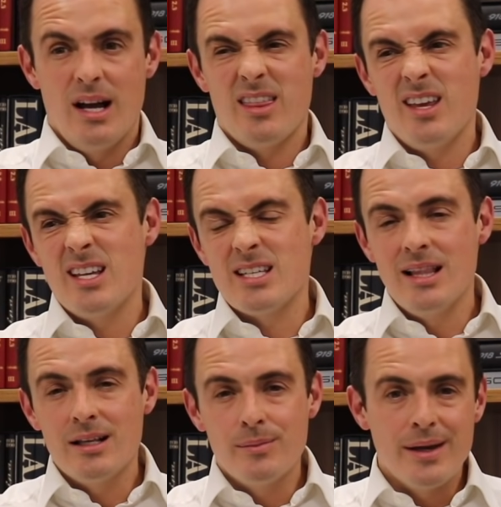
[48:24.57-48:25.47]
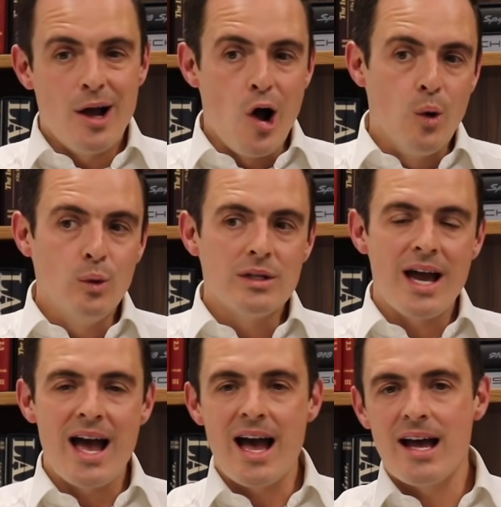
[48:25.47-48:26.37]
I think it's a little bit old
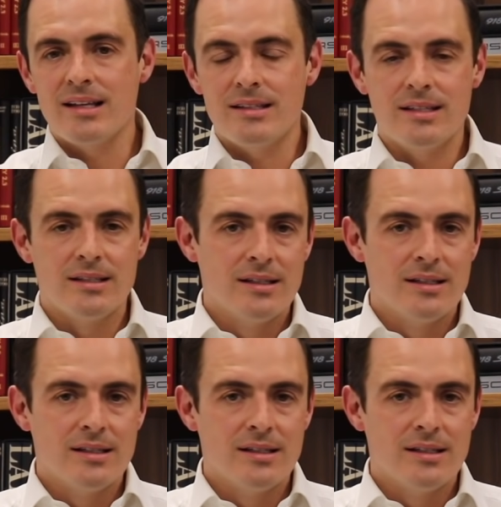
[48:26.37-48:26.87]
hat.